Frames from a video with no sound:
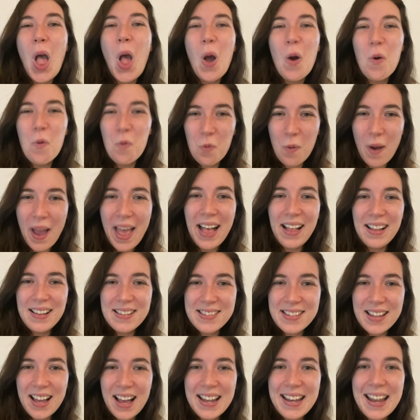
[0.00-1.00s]
Well
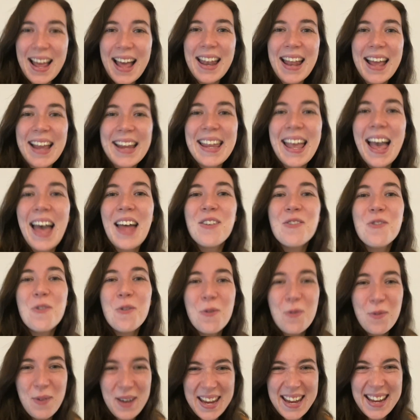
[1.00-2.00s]
done, and I can't
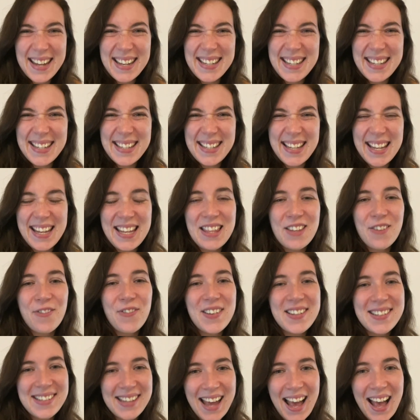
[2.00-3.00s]
wait to see the
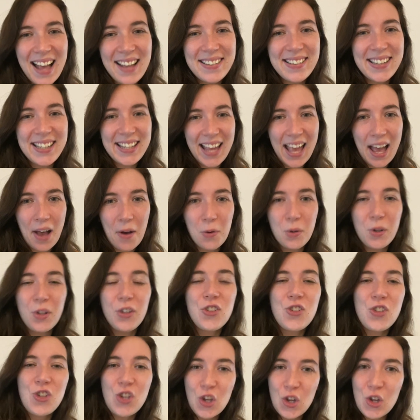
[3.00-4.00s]
fantastic
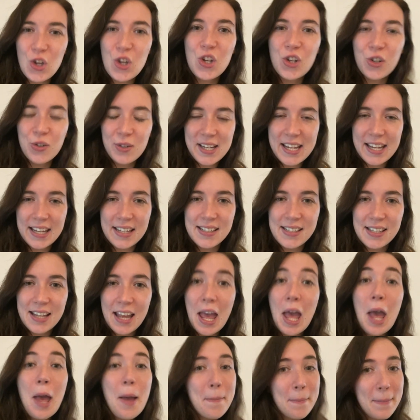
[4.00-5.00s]
owls you create.
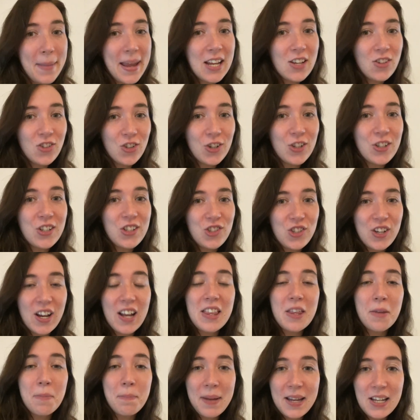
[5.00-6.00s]
Make sure to
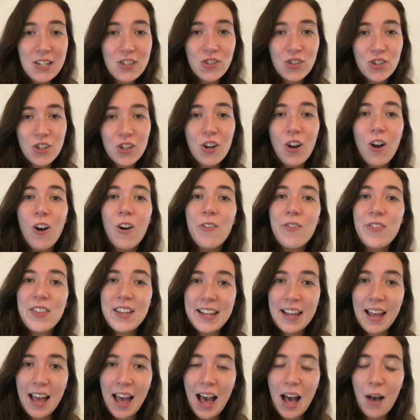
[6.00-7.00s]
share the picture of
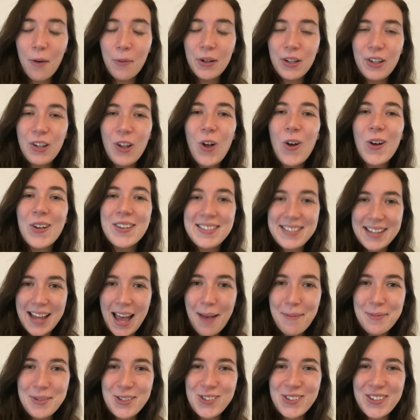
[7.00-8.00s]
the owl on
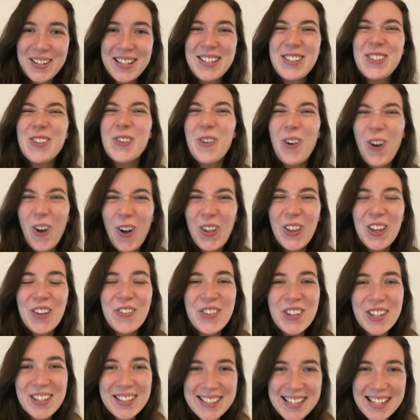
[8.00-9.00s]
Tapestry so all
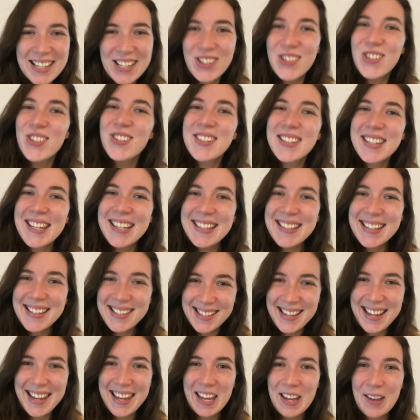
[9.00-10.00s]
of your teachers can
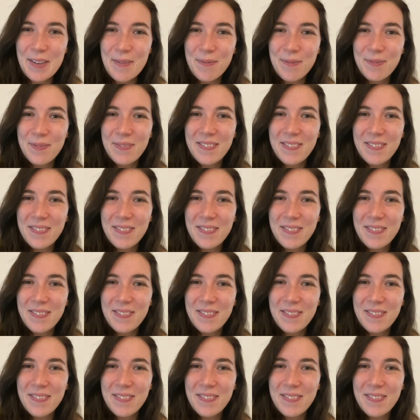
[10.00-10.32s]
see.